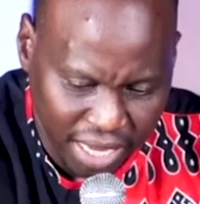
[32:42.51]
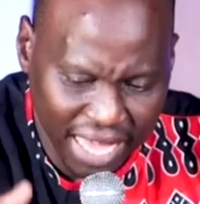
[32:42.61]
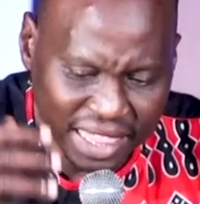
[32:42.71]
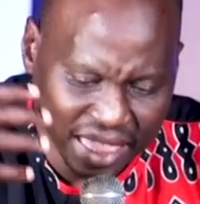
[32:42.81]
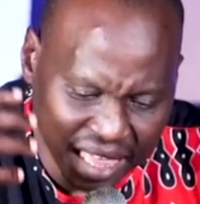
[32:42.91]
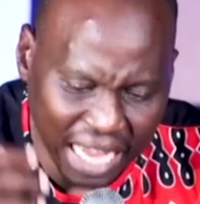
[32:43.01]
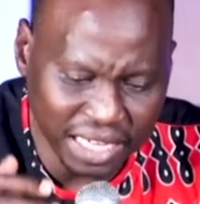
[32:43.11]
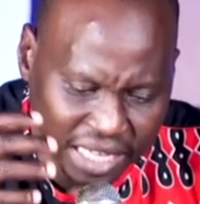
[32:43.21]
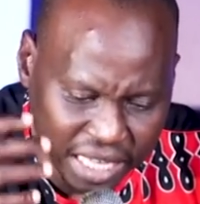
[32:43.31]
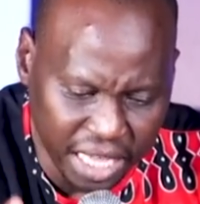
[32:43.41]
and
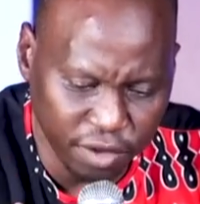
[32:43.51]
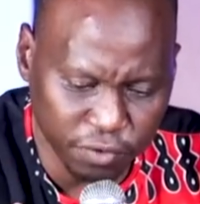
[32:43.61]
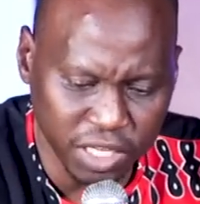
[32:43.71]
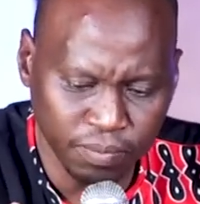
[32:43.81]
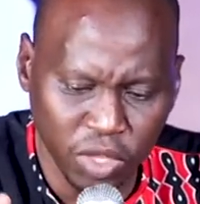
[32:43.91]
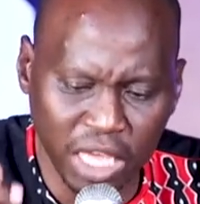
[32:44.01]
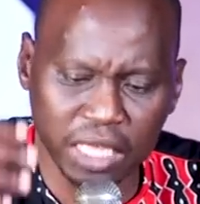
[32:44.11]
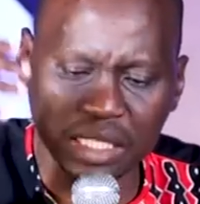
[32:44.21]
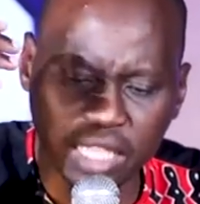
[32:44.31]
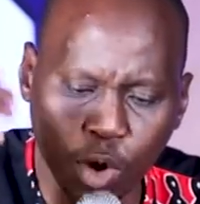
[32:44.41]
that gift
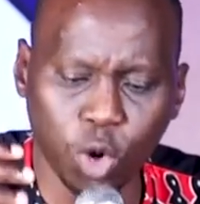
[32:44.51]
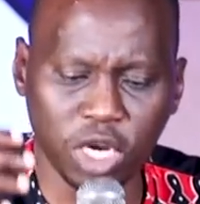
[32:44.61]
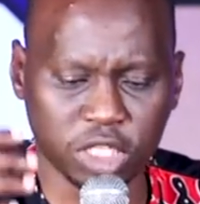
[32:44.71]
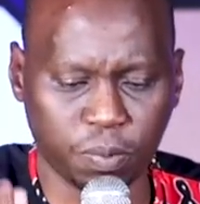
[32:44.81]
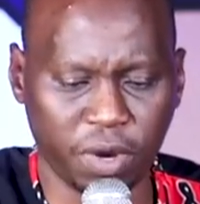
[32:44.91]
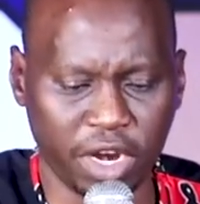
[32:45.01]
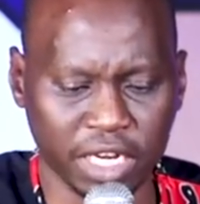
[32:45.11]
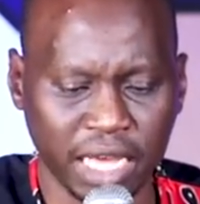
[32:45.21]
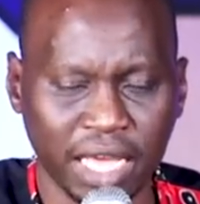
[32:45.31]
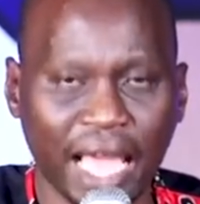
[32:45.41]
is the Holy Spirit.